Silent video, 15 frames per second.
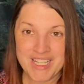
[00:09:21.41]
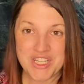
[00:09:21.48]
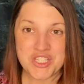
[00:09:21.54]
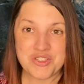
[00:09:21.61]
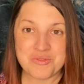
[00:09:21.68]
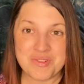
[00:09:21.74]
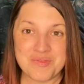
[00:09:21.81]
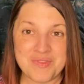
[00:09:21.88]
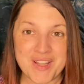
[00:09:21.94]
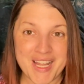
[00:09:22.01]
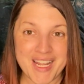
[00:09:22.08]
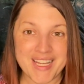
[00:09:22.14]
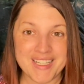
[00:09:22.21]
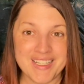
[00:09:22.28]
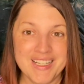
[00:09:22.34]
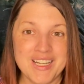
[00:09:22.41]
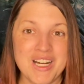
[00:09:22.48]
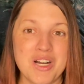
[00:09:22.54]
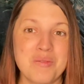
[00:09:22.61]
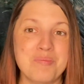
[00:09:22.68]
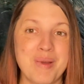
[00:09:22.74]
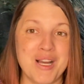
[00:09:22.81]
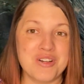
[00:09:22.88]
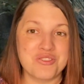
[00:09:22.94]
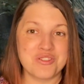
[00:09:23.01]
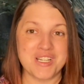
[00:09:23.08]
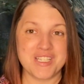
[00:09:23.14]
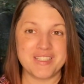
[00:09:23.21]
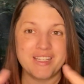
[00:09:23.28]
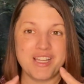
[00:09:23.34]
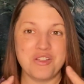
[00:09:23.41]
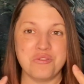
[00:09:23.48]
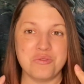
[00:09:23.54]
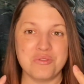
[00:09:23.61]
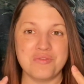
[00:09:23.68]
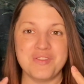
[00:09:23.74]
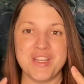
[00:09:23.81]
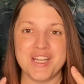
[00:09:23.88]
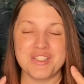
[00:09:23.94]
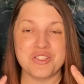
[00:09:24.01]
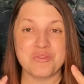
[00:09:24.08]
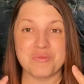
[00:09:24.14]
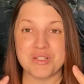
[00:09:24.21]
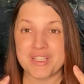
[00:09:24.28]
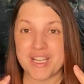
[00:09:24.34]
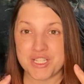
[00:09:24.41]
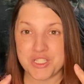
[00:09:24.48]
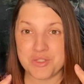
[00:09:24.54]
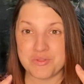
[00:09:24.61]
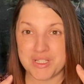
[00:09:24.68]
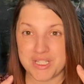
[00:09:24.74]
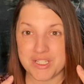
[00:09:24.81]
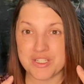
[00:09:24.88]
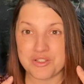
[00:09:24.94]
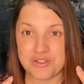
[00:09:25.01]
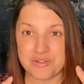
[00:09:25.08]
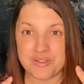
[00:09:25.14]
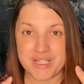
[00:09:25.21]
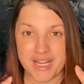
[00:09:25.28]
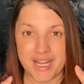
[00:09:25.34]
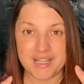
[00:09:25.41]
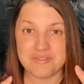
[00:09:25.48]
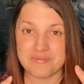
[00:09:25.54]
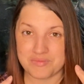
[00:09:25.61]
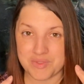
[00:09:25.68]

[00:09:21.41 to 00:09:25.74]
to invade boundaries that you have yet to realize you needed to create,